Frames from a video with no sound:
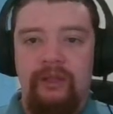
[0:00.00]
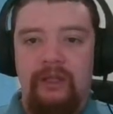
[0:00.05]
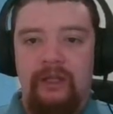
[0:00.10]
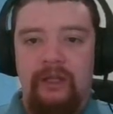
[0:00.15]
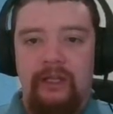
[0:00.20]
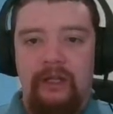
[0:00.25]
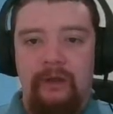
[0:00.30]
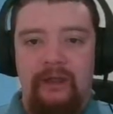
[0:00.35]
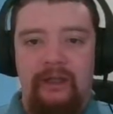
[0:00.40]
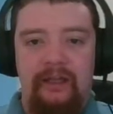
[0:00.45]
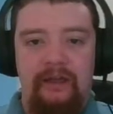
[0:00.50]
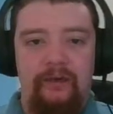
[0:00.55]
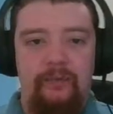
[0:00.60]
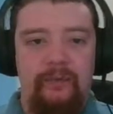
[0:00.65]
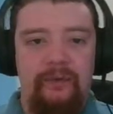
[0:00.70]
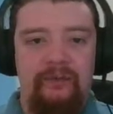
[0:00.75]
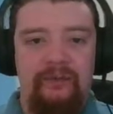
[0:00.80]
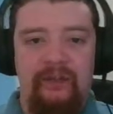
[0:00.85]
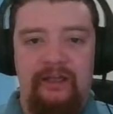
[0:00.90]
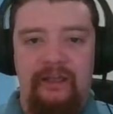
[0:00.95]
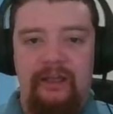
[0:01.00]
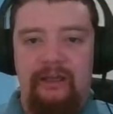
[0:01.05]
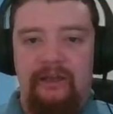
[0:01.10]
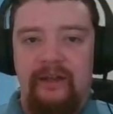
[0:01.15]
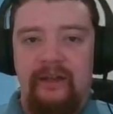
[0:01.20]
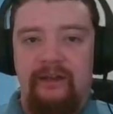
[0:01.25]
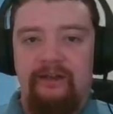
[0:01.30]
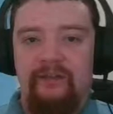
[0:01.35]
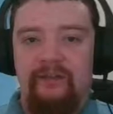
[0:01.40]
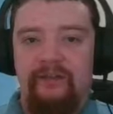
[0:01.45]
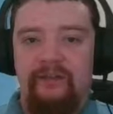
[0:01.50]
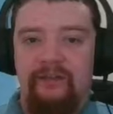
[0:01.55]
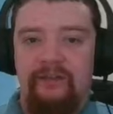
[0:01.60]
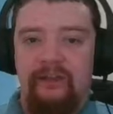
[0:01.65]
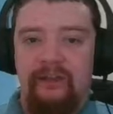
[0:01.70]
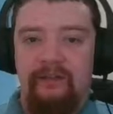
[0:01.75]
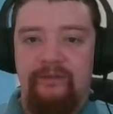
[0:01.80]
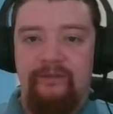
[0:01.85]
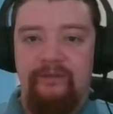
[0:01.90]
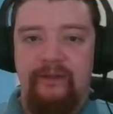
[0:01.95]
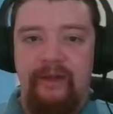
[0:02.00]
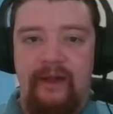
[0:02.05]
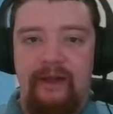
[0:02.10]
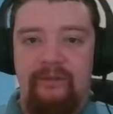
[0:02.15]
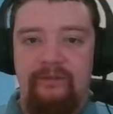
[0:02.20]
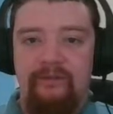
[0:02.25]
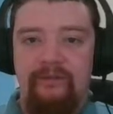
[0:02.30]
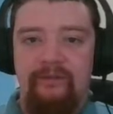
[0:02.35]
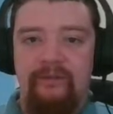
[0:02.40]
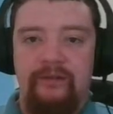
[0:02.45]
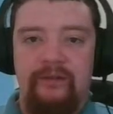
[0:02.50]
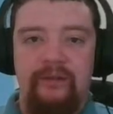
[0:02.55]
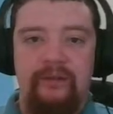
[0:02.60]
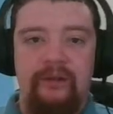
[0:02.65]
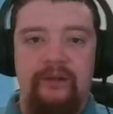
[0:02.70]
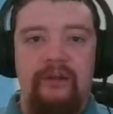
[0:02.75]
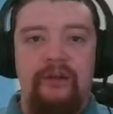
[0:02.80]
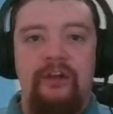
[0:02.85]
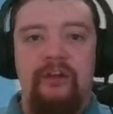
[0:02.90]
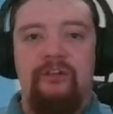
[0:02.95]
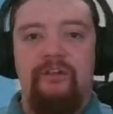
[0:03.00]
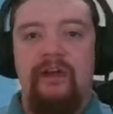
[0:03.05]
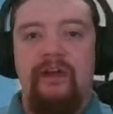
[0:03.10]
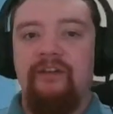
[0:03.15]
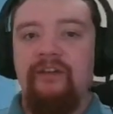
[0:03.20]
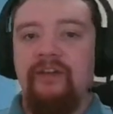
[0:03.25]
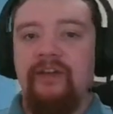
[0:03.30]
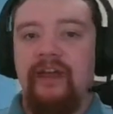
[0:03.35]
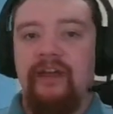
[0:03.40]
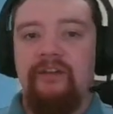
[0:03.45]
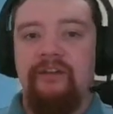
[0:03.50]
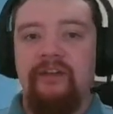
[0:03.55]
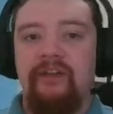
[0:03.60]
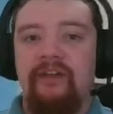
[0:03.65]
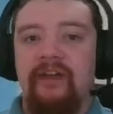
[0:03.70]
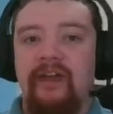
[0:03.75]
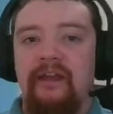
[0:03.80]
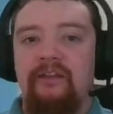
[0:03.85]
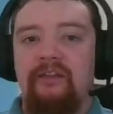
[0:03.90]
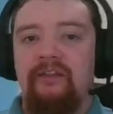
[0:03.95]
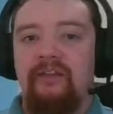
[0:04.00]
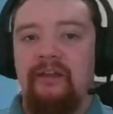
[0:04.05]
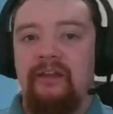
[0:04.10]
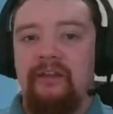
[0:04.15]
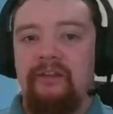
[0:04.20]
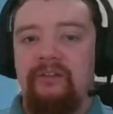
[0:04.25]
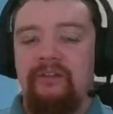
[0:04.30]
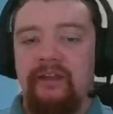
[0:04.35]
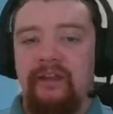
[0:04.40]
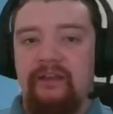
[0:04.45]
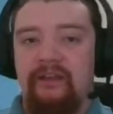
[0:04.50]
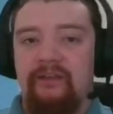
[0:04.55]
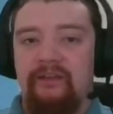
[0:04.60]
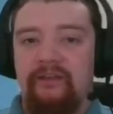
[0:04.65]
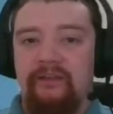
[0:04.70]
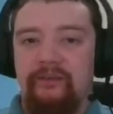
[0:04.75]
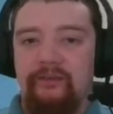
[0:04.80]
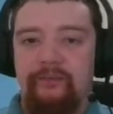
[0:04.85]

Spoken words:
Now here we see knight to c5, trying to get the knight to e6.